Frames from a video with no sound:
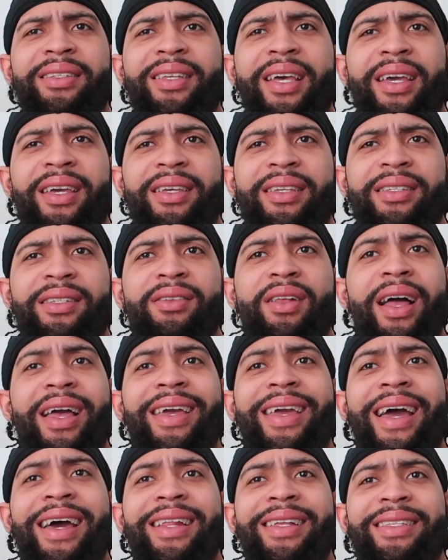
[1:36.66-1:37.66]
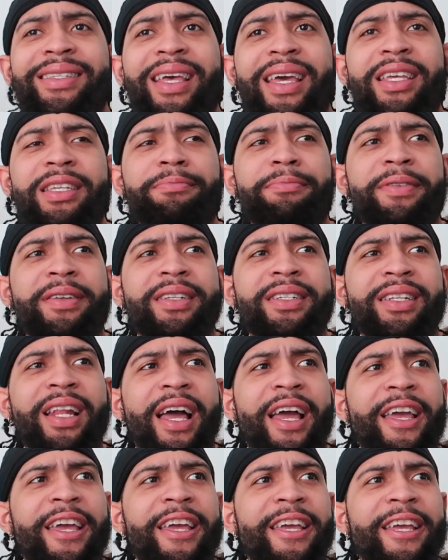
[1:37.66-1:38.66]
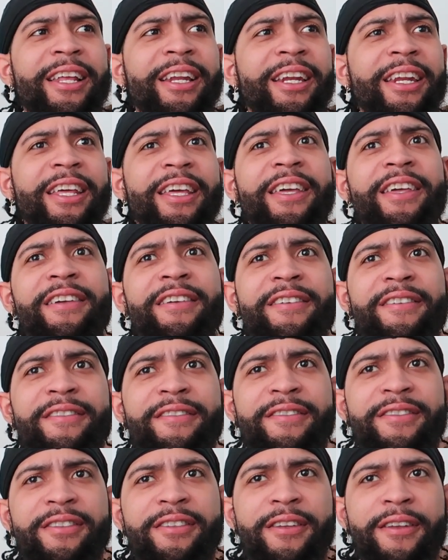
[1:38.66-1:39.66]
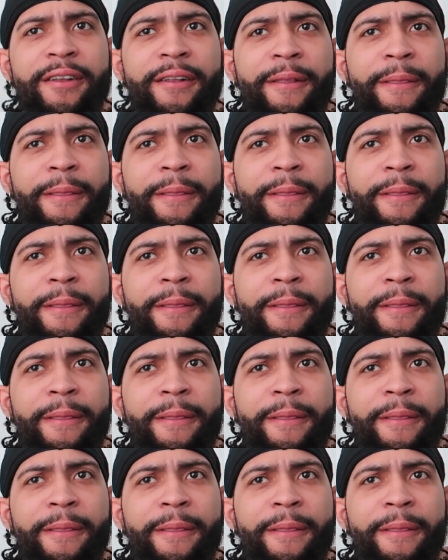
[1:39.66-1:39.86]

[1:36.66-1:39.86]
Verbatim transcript: taste. Like it gotta taste, but it's like it leaves.